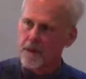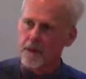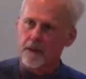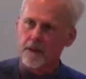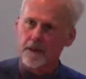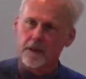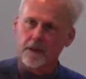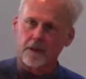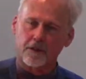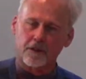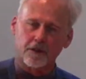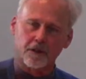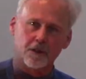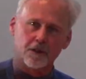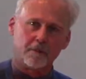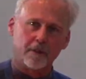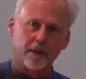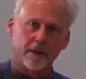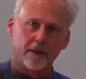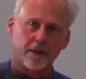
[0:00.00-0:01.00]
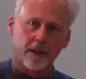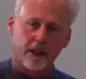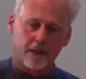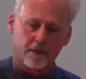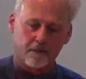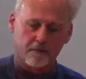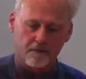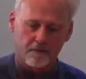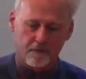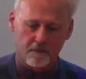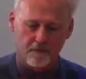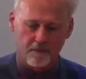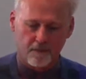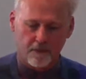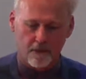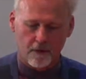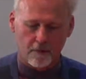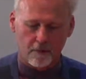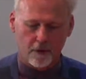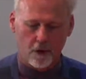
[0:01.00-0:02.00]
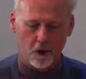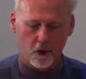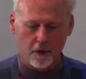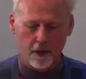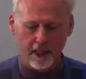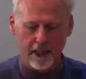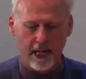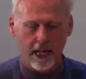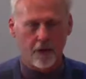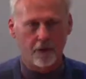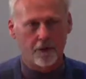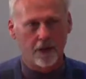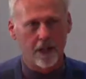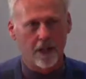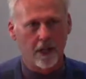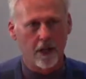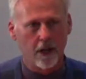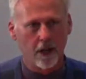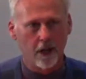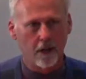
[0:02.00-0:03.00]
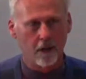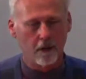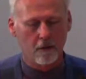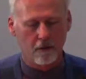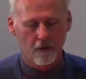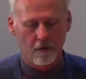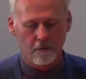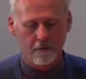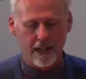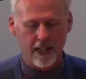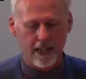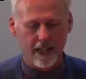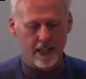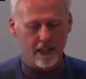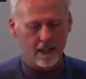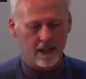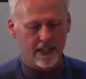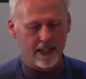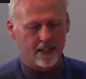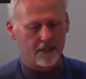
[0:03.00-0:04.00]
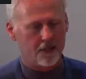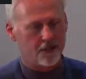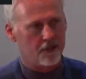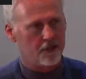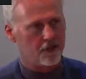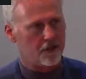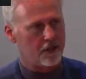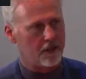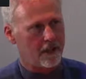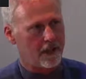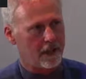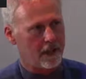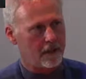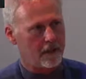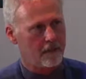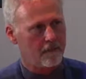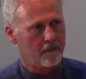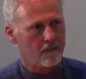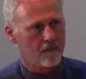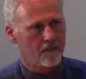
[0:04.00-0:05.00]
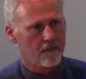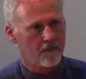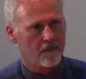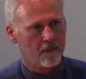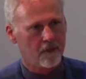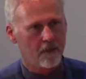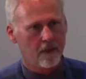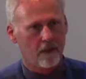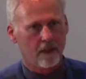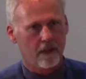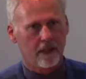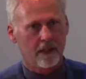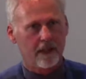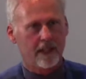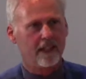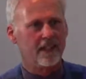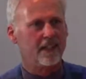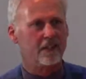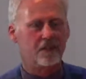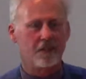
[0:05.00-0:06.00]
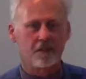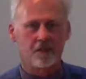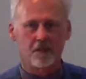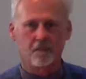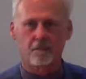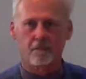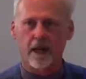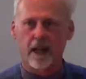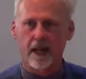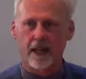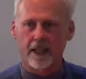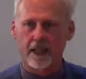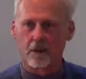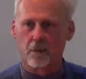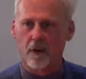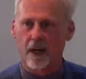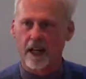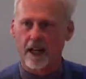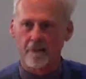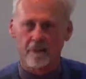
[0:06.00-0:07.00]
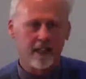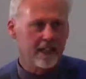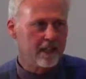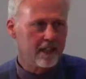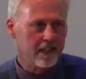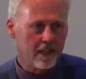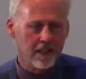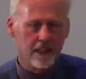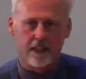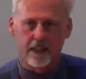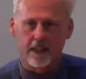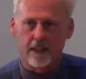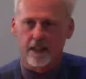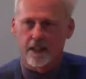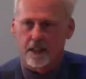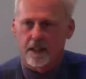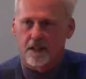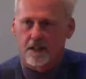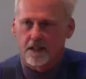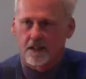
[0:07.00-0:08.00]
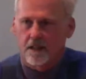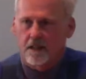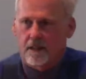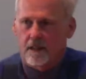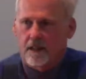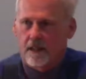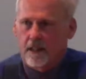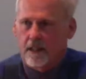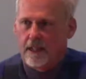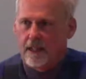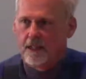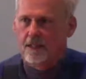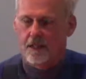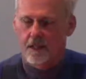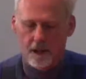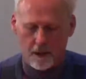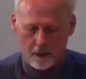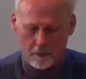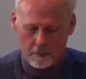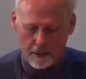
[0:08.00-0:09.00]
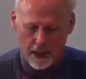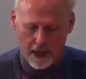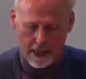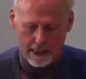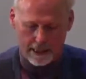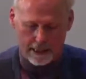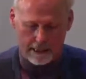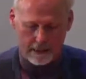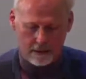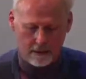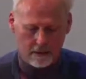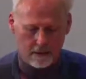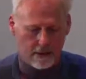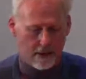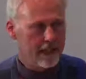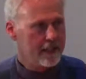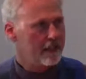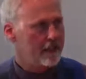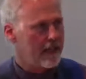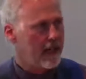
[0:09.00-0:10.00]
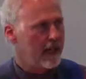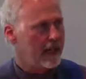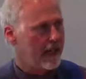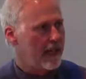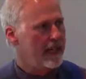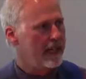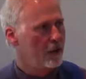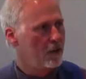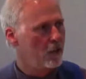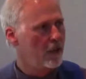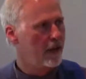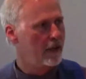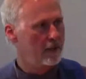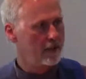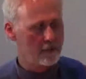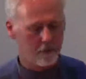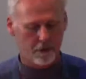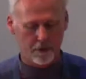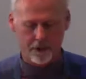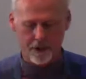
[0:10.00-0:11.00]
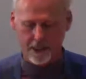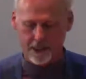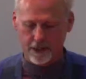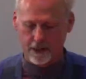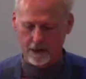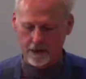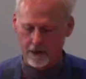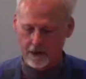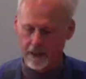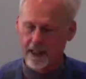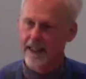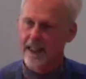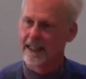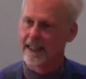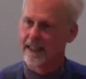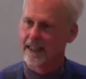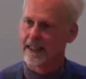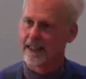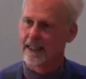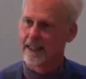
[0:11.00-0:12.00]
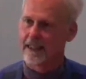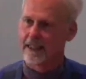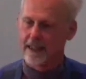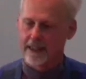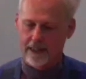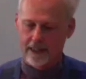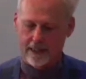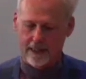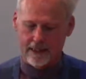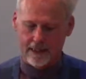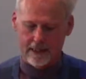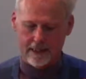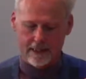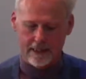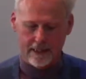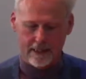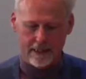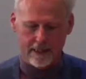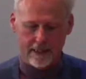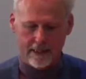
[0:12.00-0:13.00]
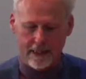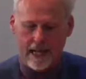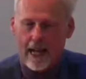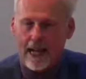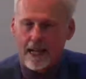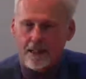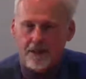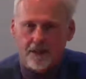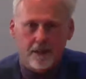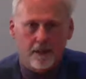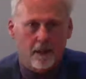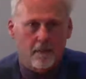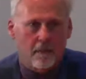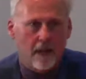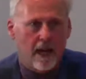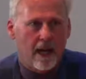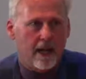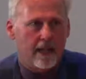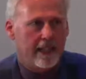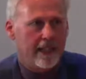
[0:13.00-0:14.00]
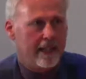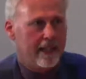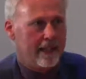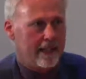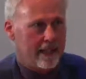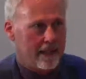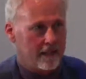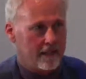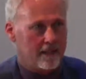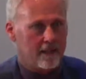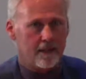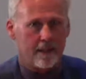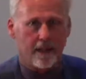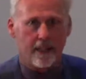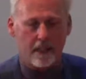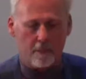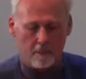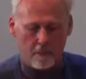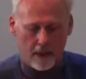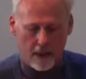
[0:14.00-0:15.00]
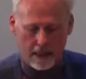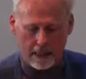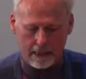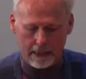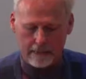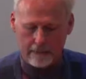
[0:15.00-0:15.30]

there's a spirit floating out there, vaguely existing in a disembodied way, meaning it isn't in a body. It's not anywhere in particular. It hasn't a body, it isn't anybody.